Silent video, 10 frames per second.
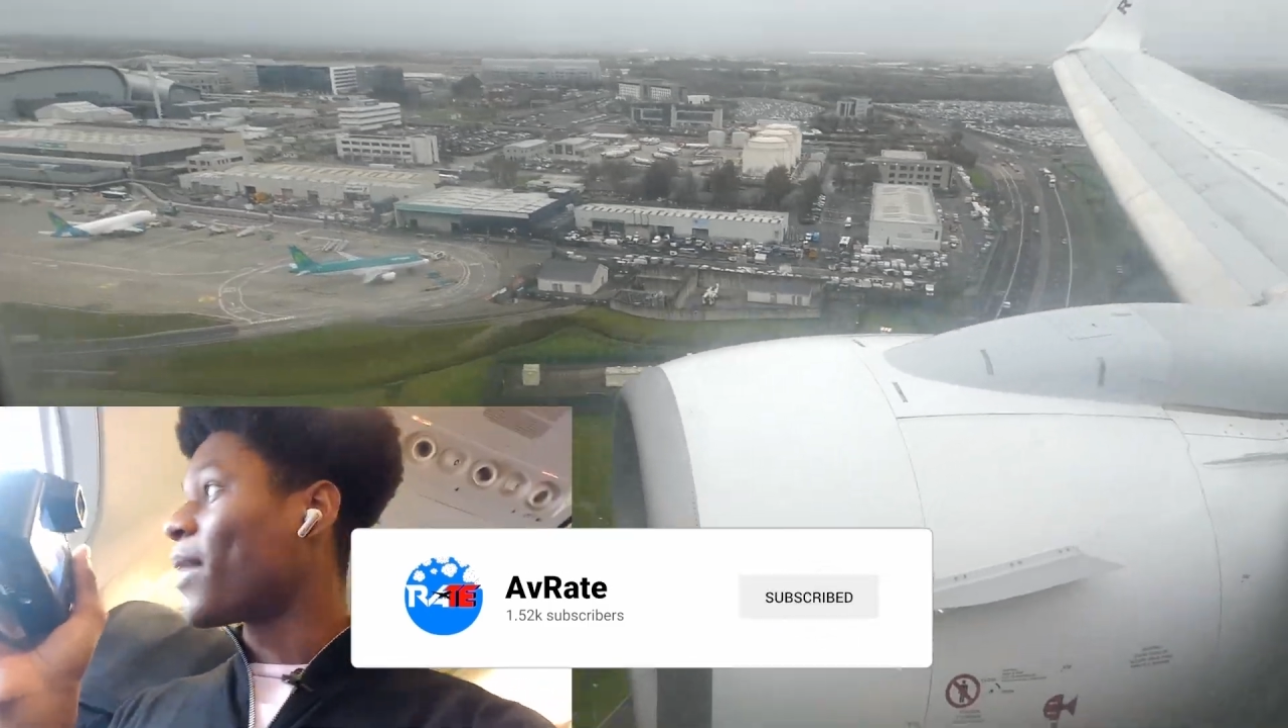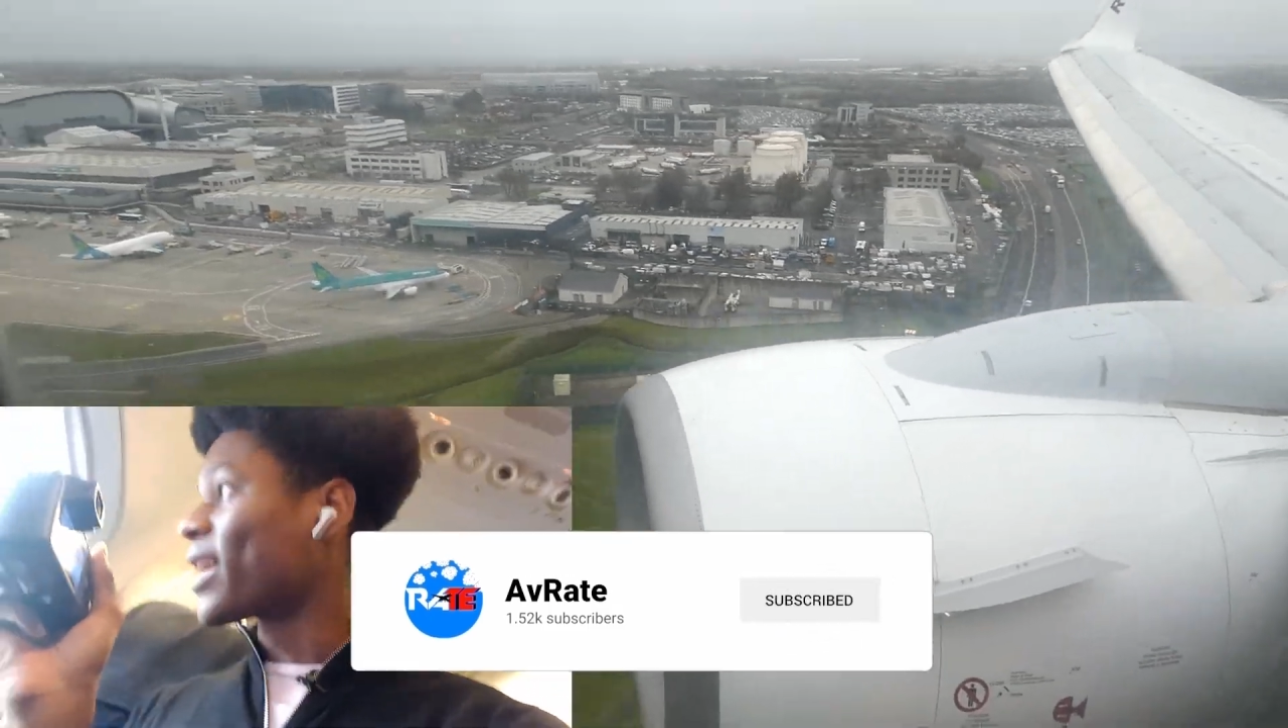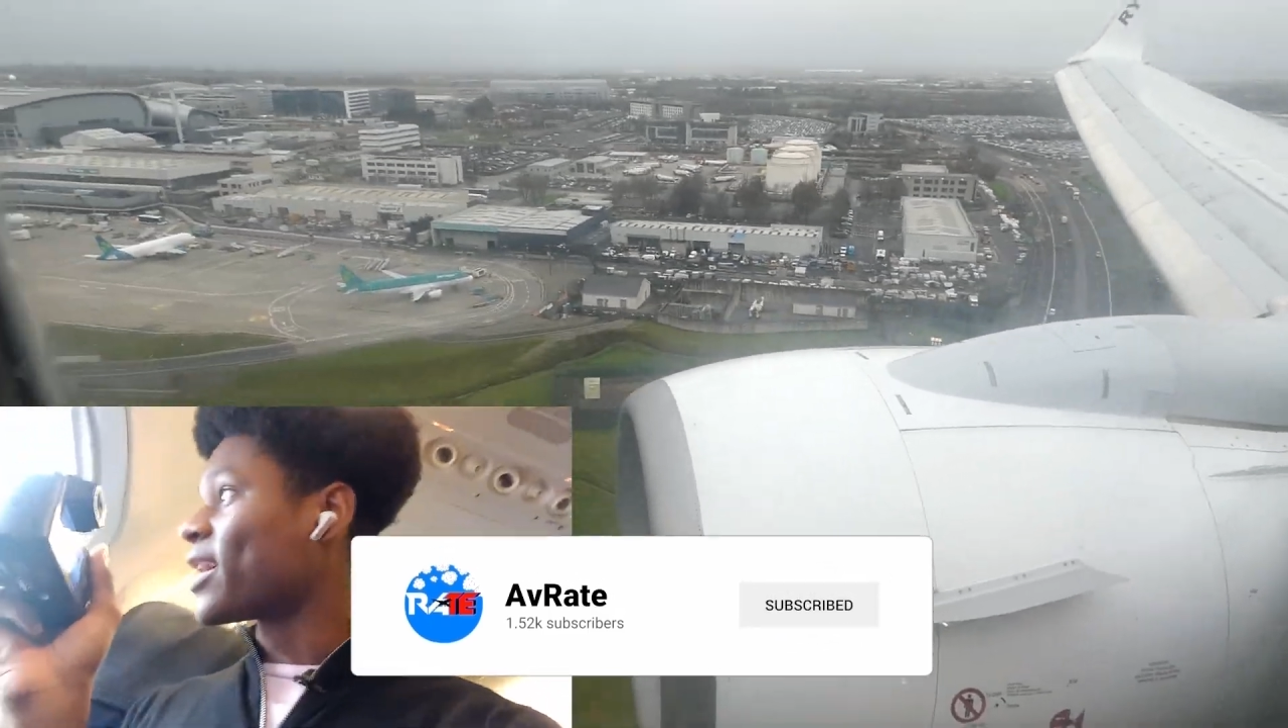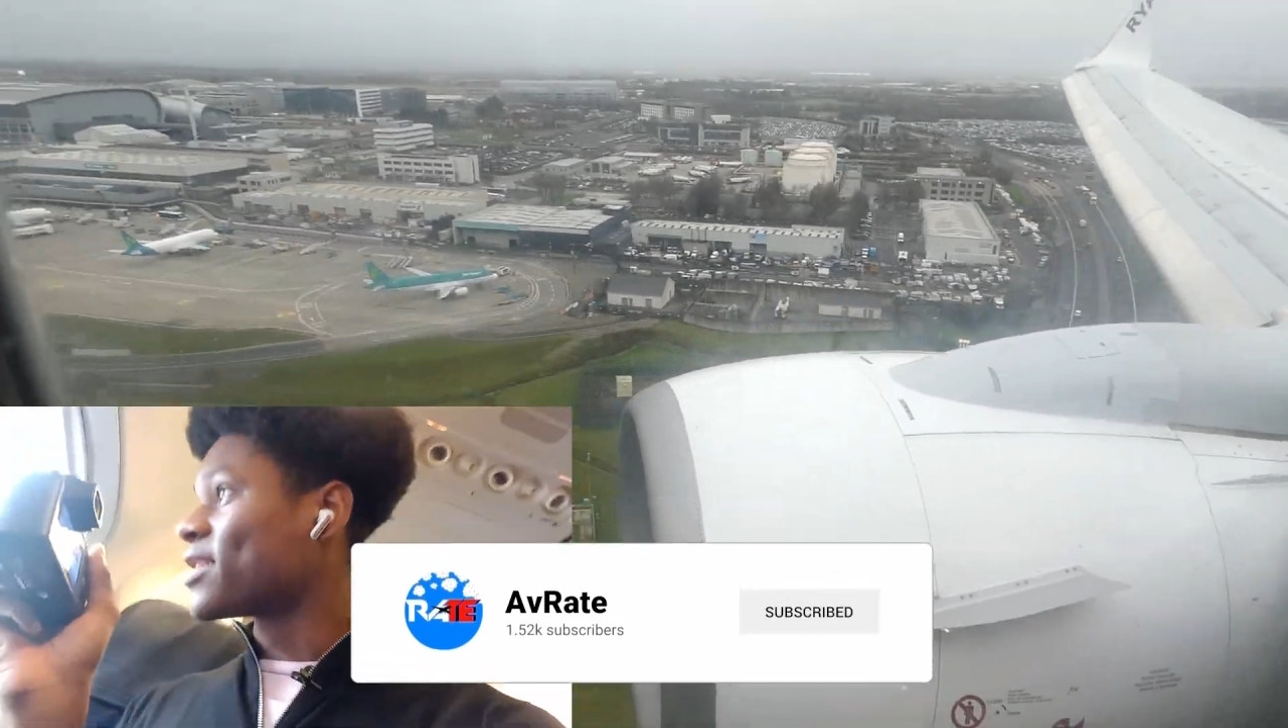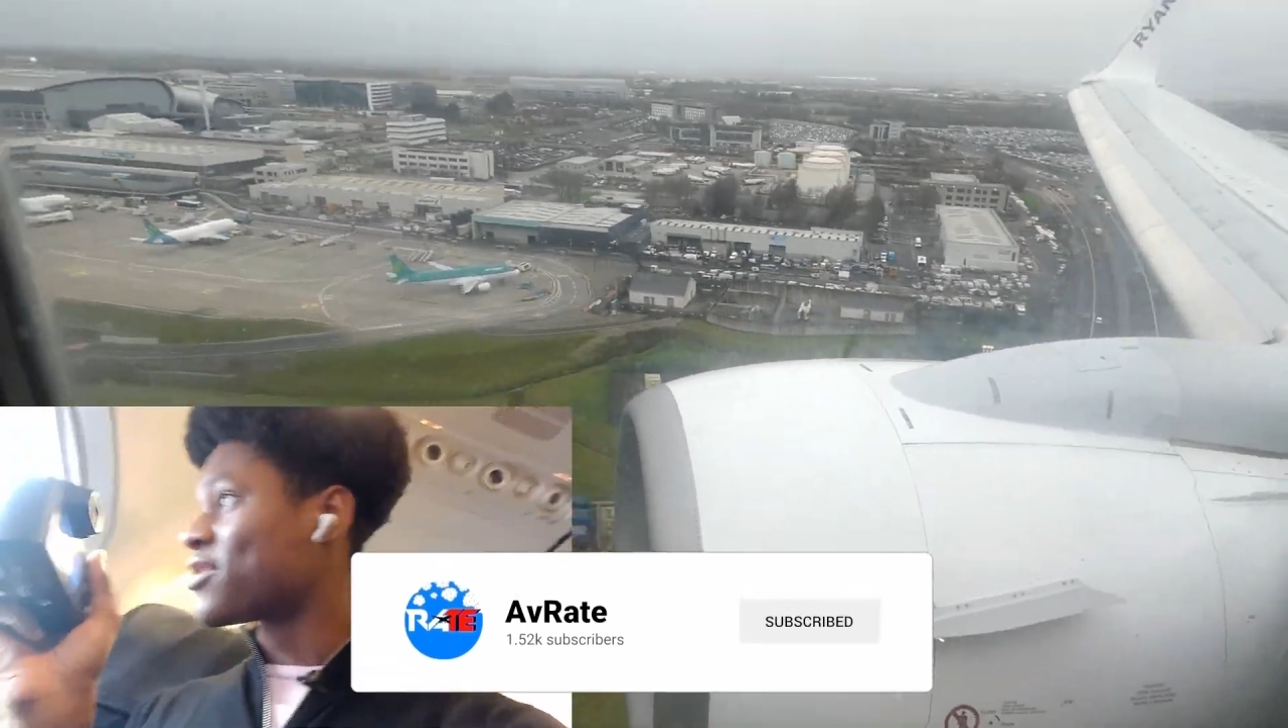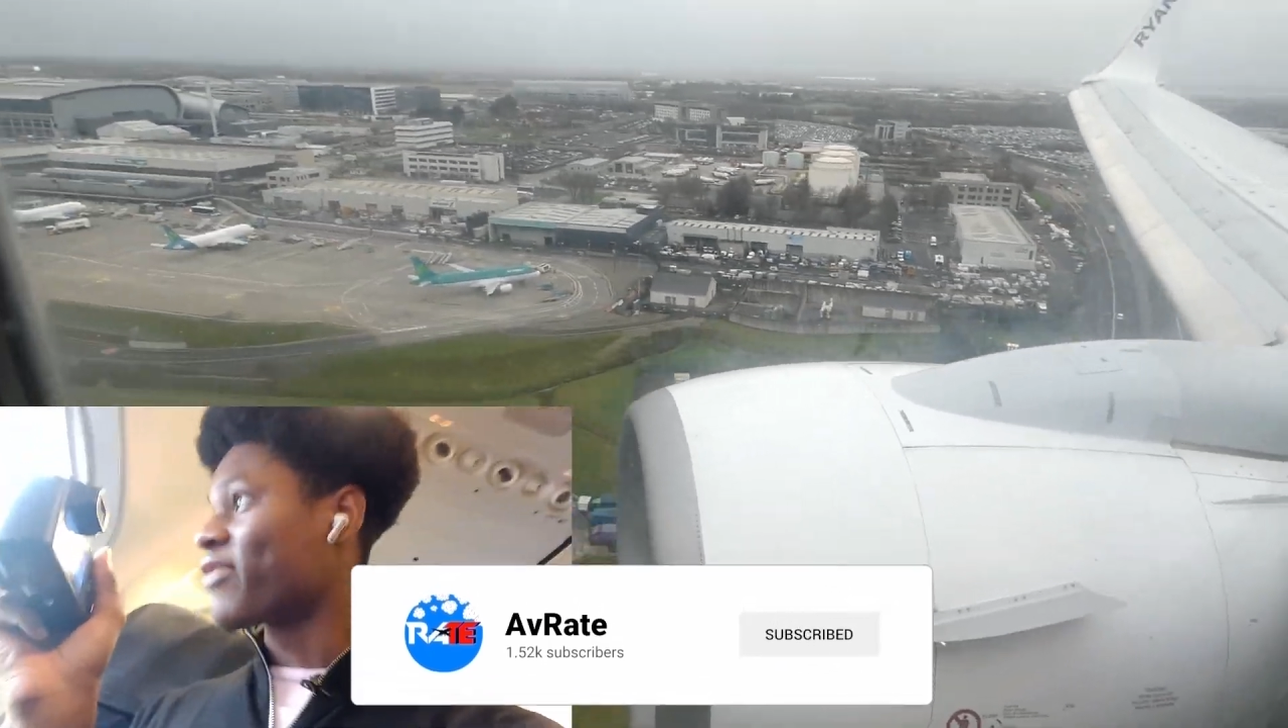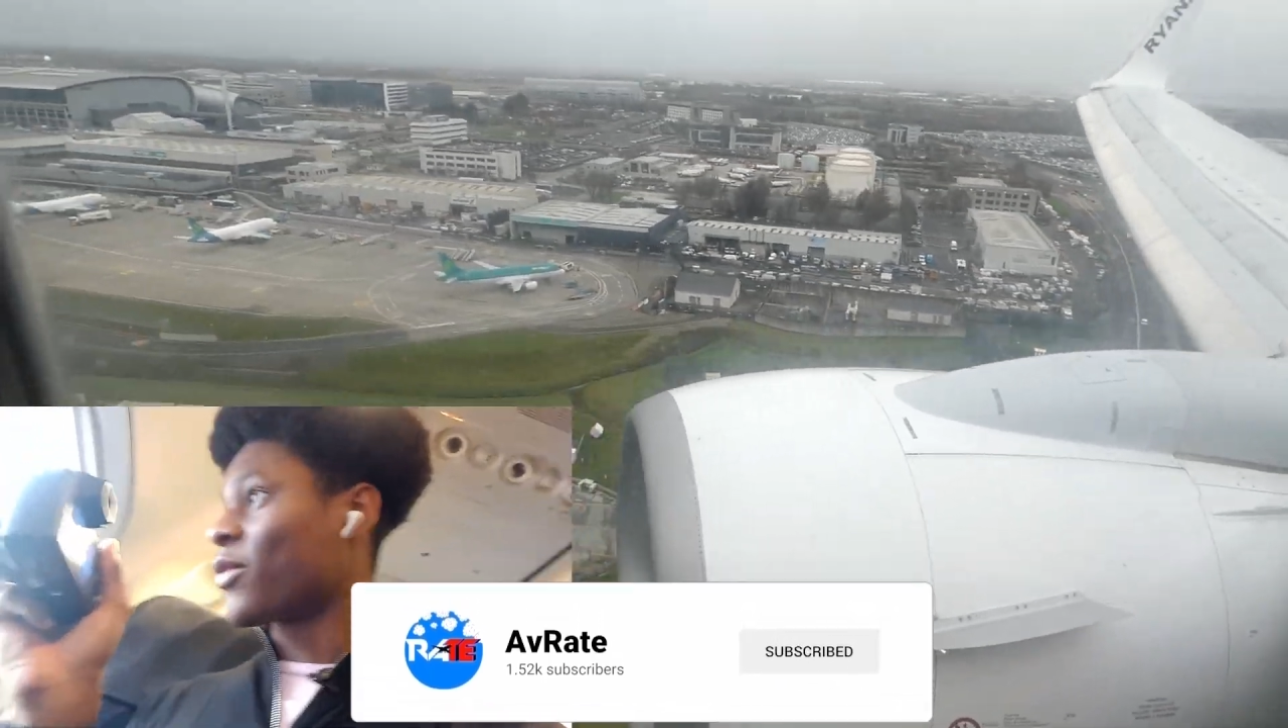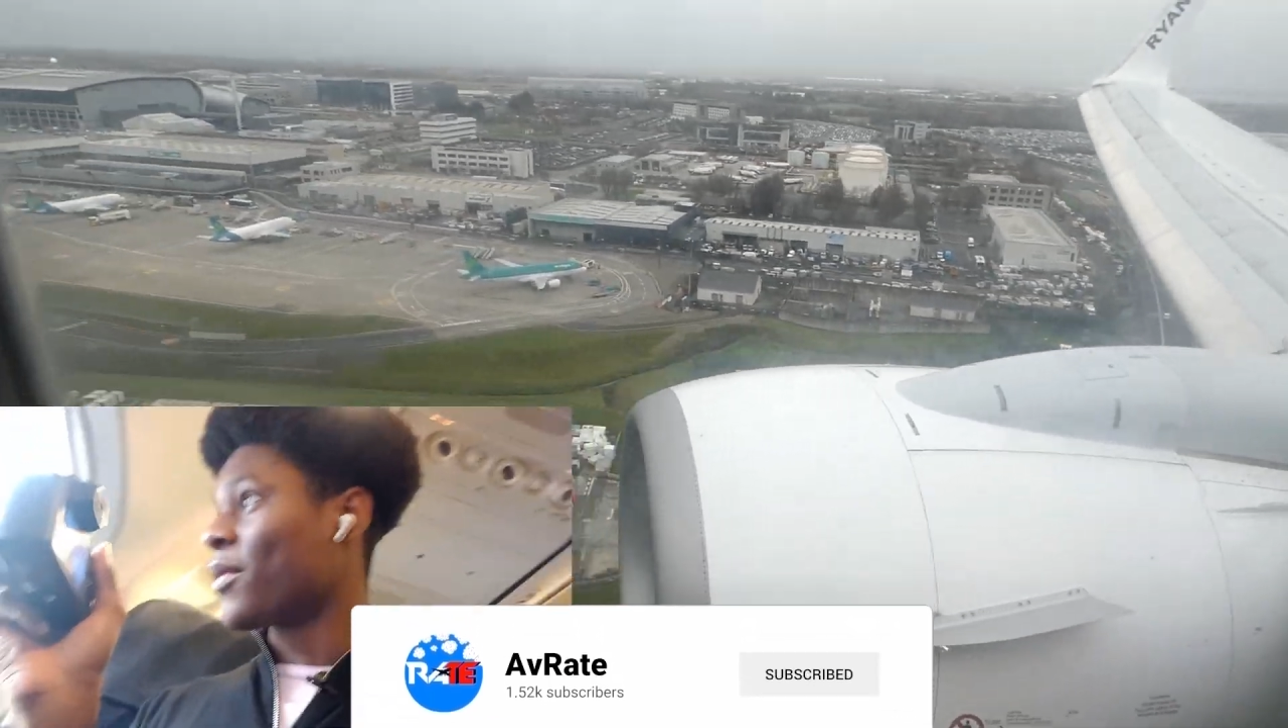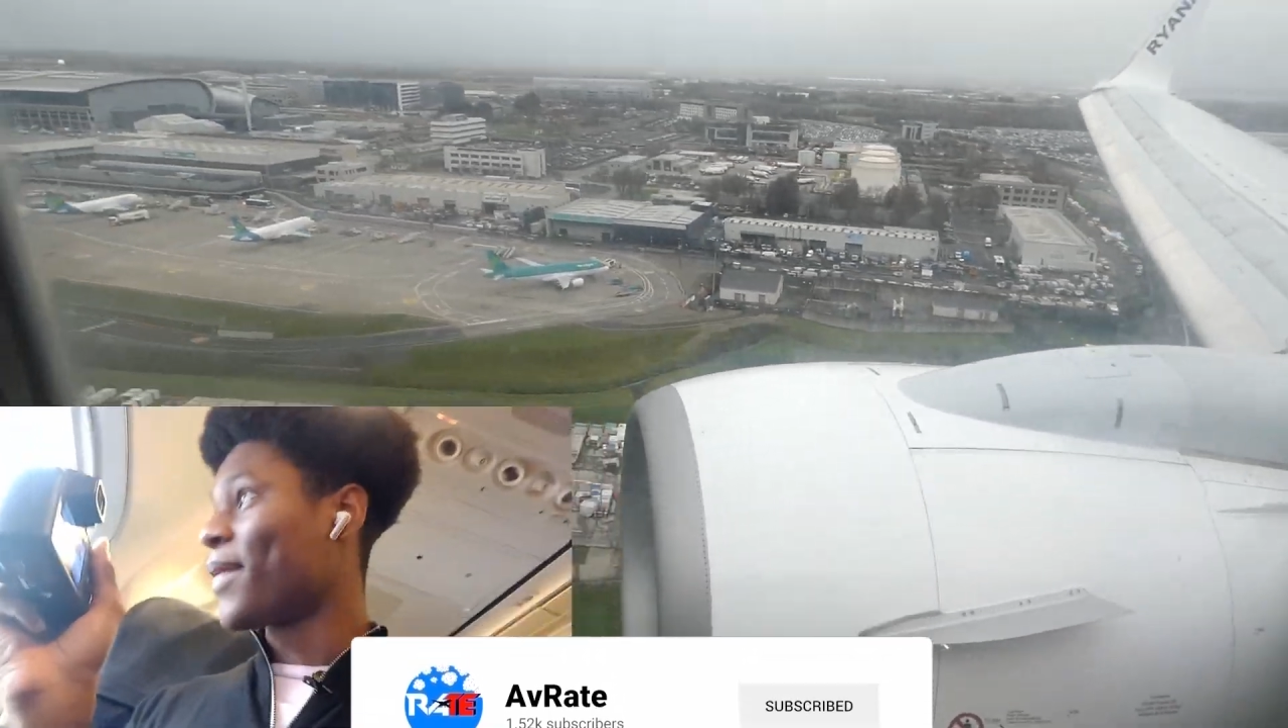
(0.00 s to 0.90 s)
banking into the ground.